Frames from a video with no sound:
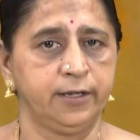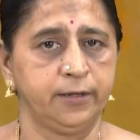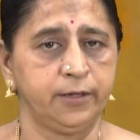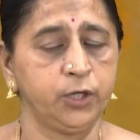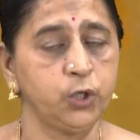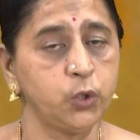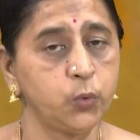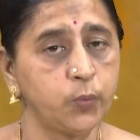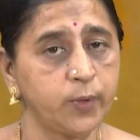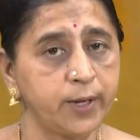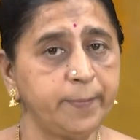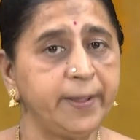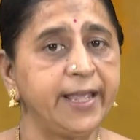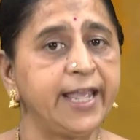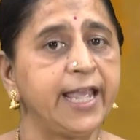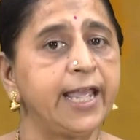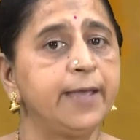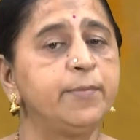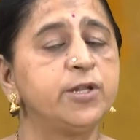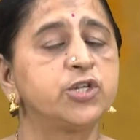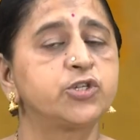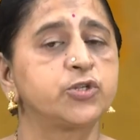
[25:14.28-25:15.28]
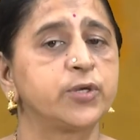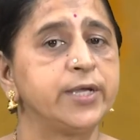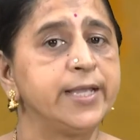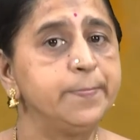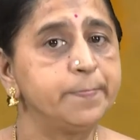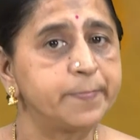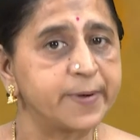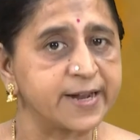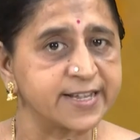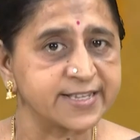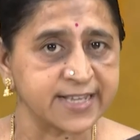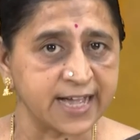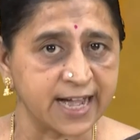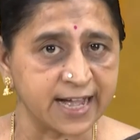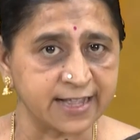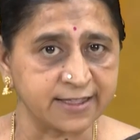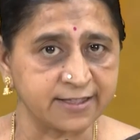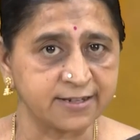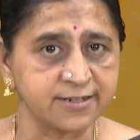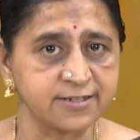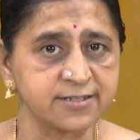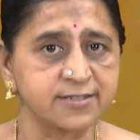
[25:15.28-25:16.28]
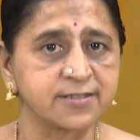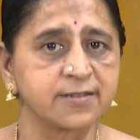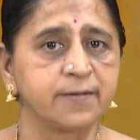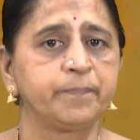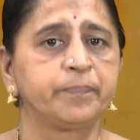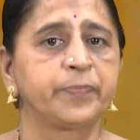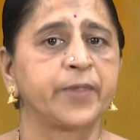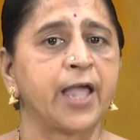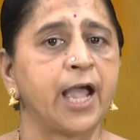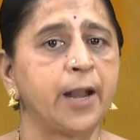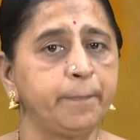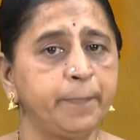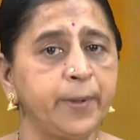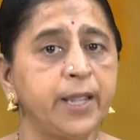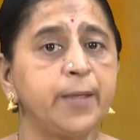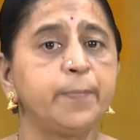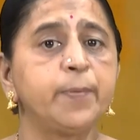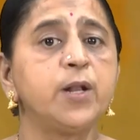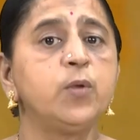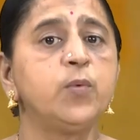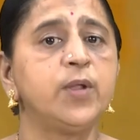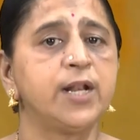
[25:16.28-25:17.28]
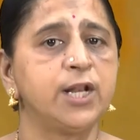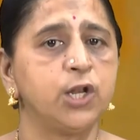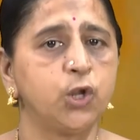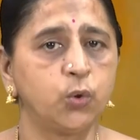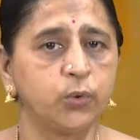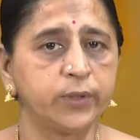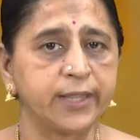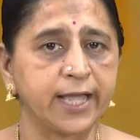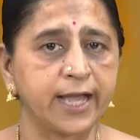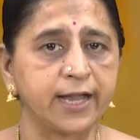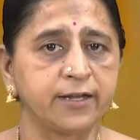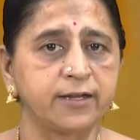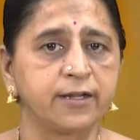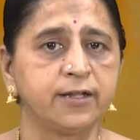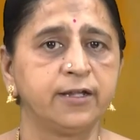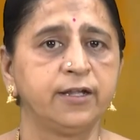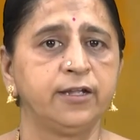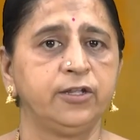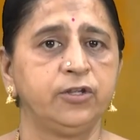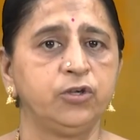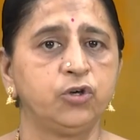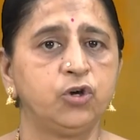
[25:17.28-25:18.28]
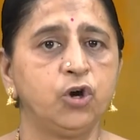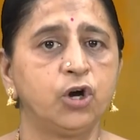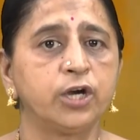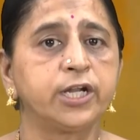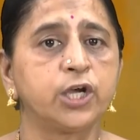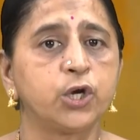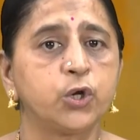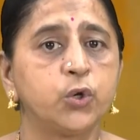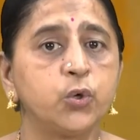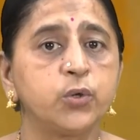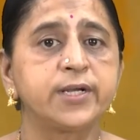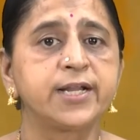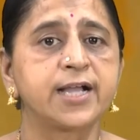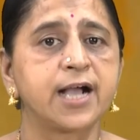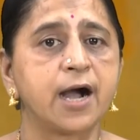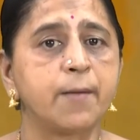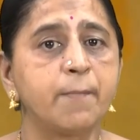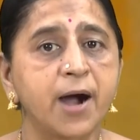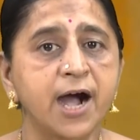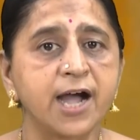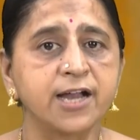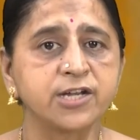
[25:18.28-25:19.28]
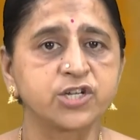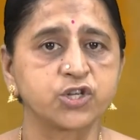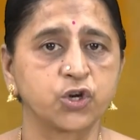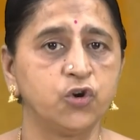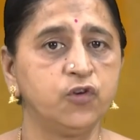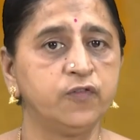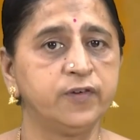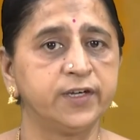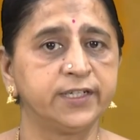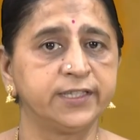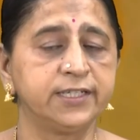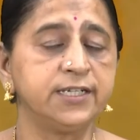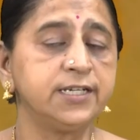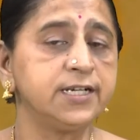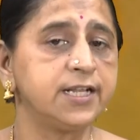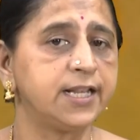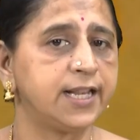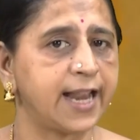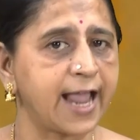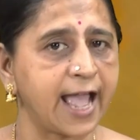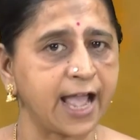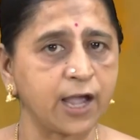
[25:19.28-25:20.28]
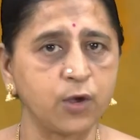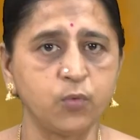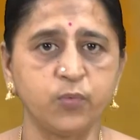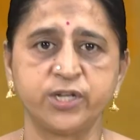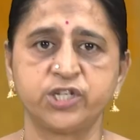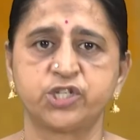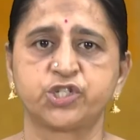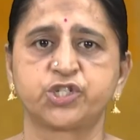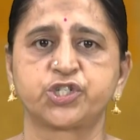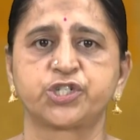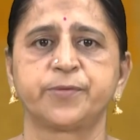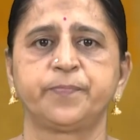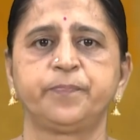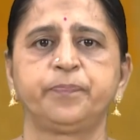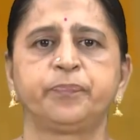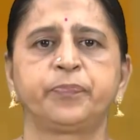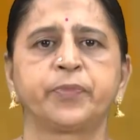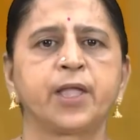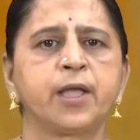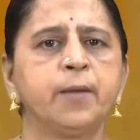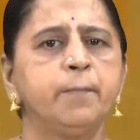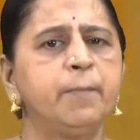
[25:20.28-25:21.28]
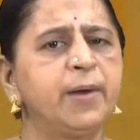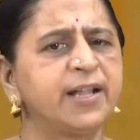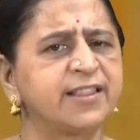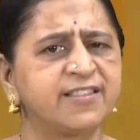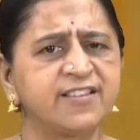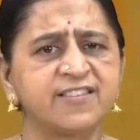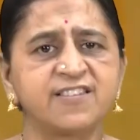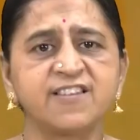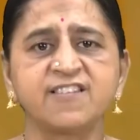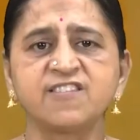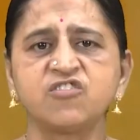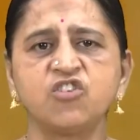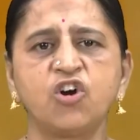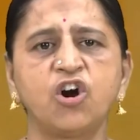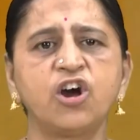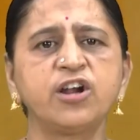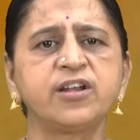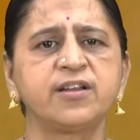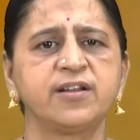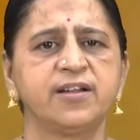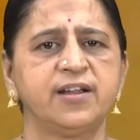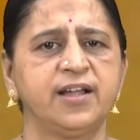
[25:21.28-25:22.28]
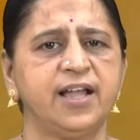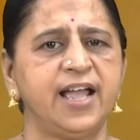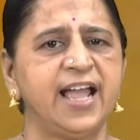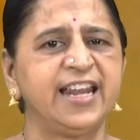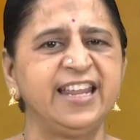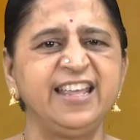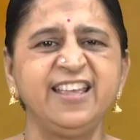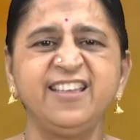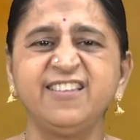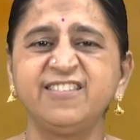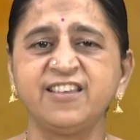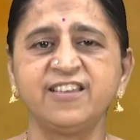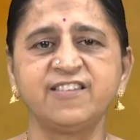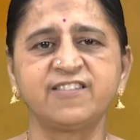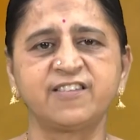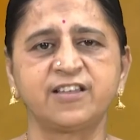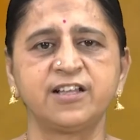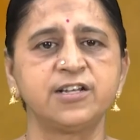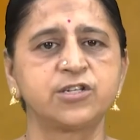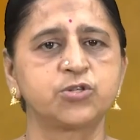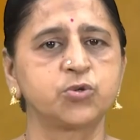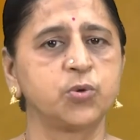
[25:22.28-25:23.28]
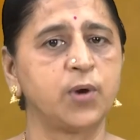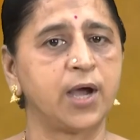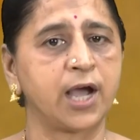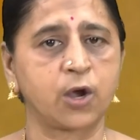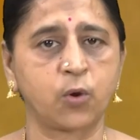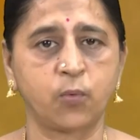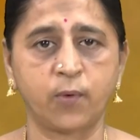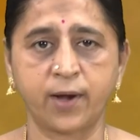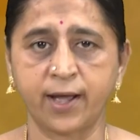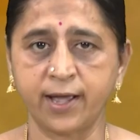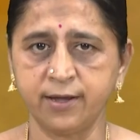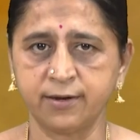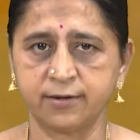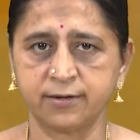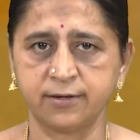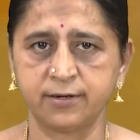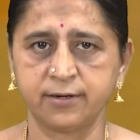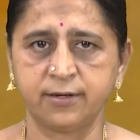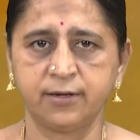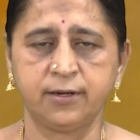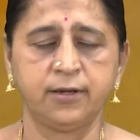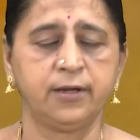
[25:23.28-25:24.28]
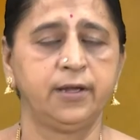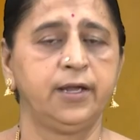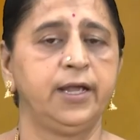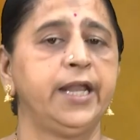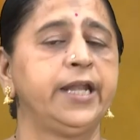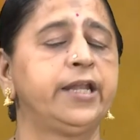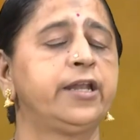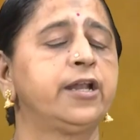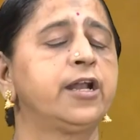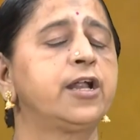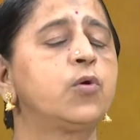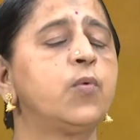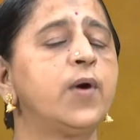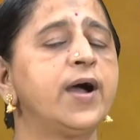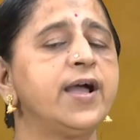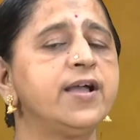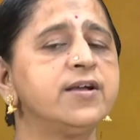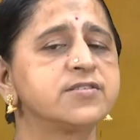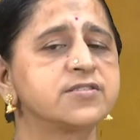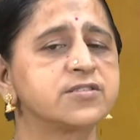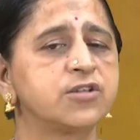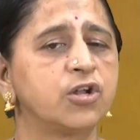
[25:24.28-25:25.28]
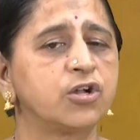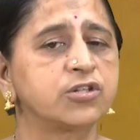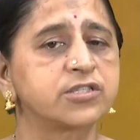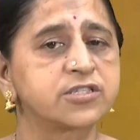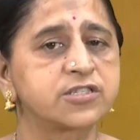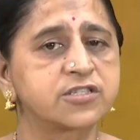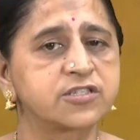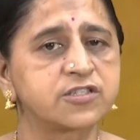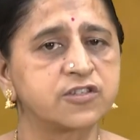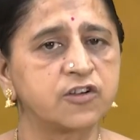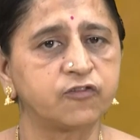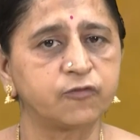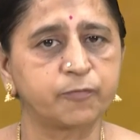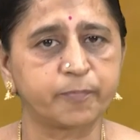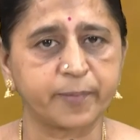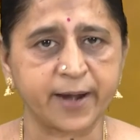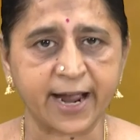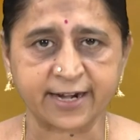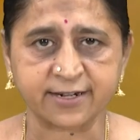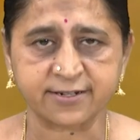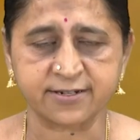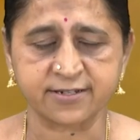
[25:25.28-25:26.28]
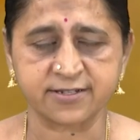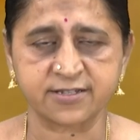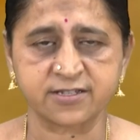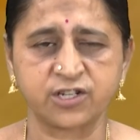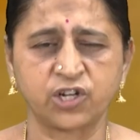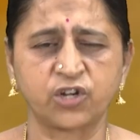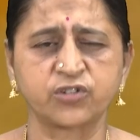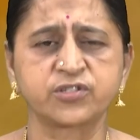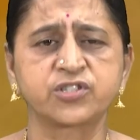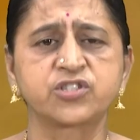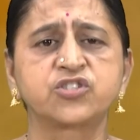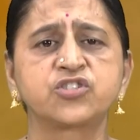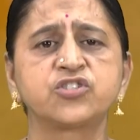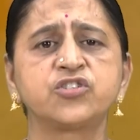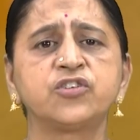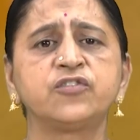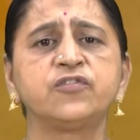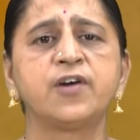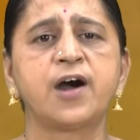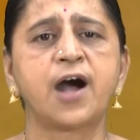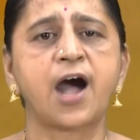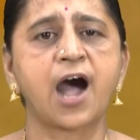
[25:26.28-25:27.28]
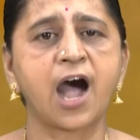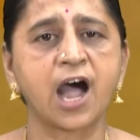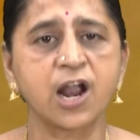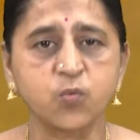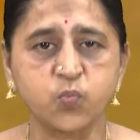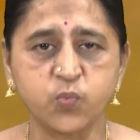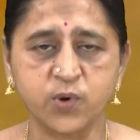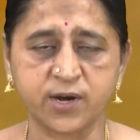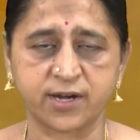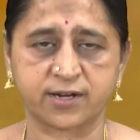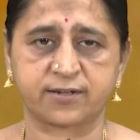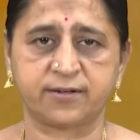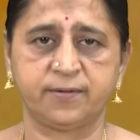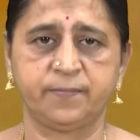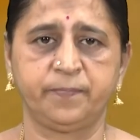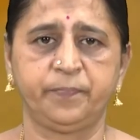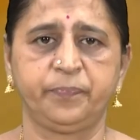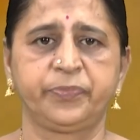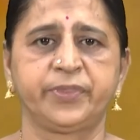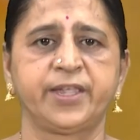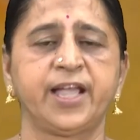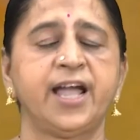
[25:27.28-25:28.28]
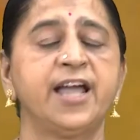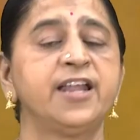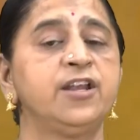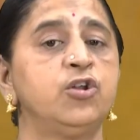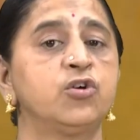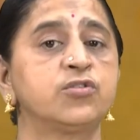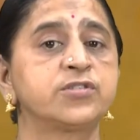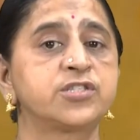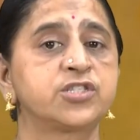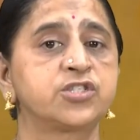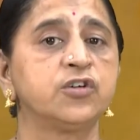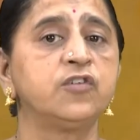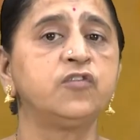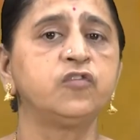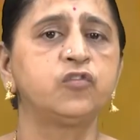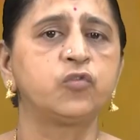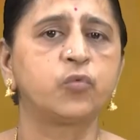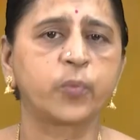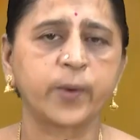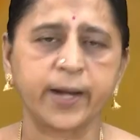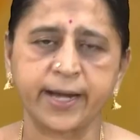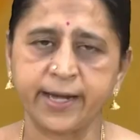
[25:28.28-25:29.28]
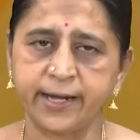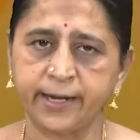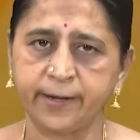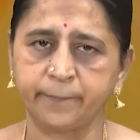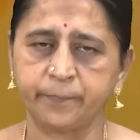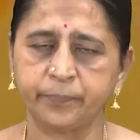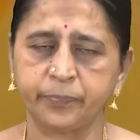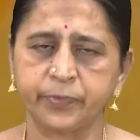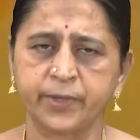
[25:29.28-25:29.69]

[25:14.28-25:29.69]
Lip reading: you will be able to impress others and people will know that you got a good command over the language. But this is not an easy skill to acquire. It requires lots of practice, lots of hard work and lots of training.